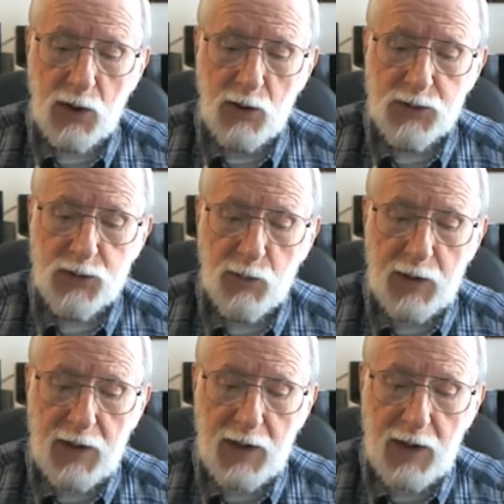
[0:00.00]
also
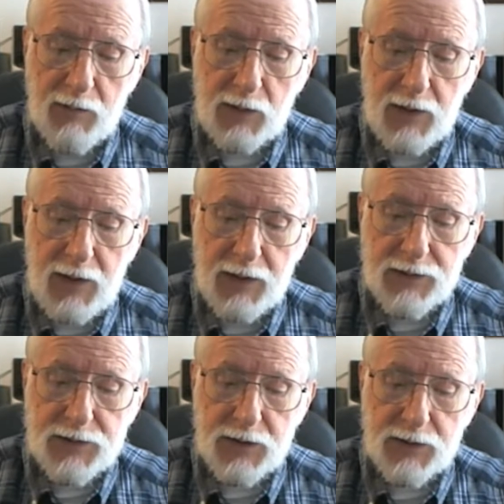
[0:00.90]
became an
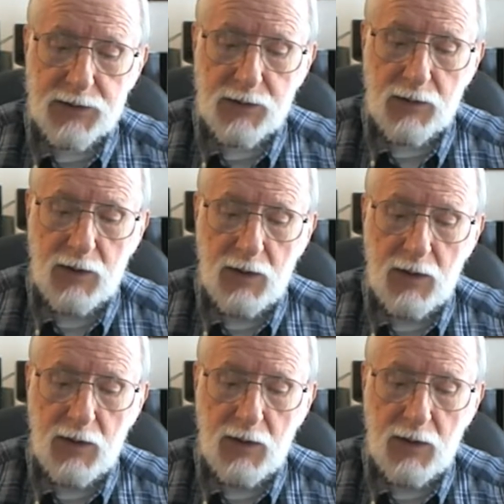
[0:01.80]
ancestor